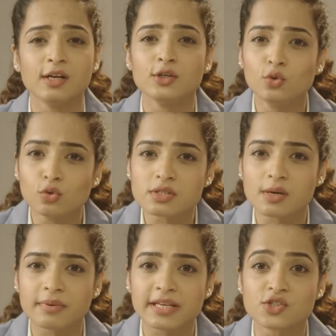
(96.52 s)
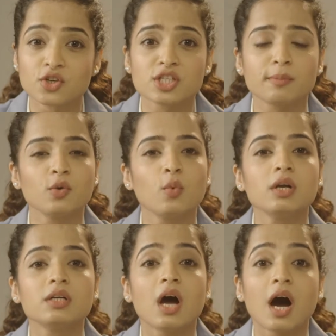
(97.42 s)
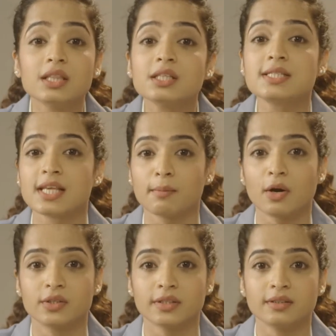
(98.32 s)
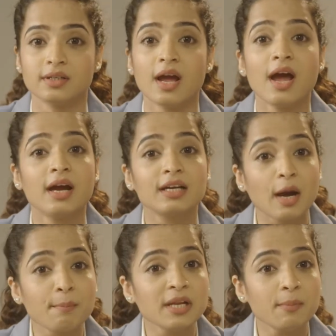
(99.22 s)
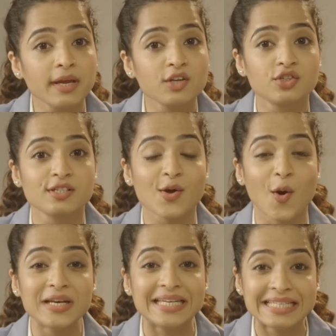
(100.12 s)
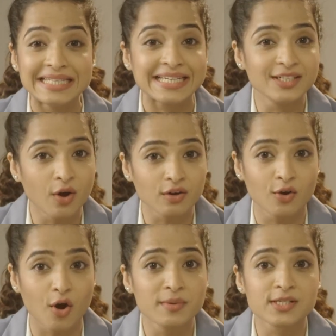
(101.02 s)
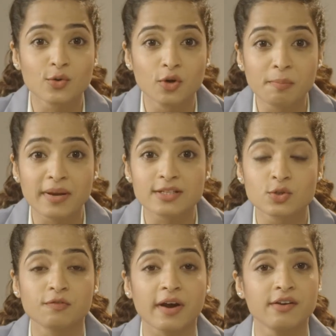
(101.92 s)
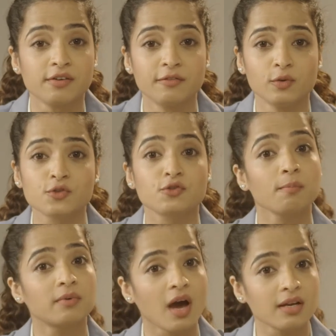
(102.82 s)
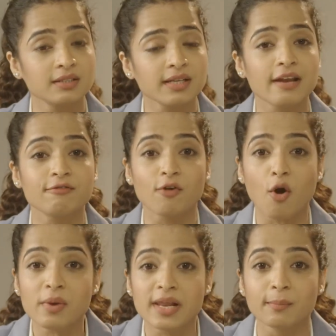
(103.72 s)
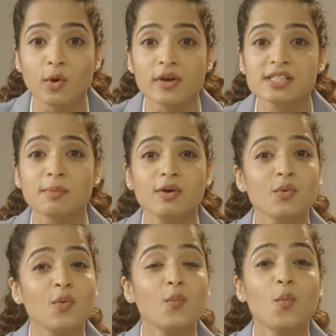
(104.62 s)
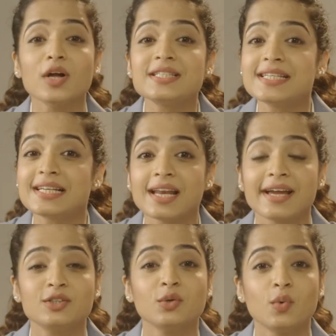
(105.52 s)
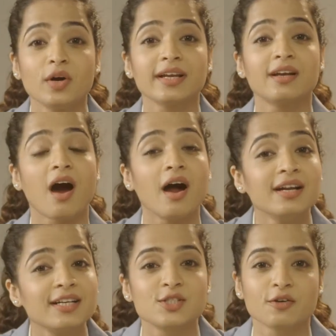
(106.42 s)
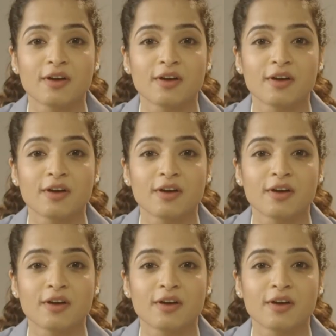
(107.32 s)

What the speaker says: do some research about what others say about it. Company pages on Indeed.com is a good place to find reviews from current and former employees about what's it like to work at hundreds of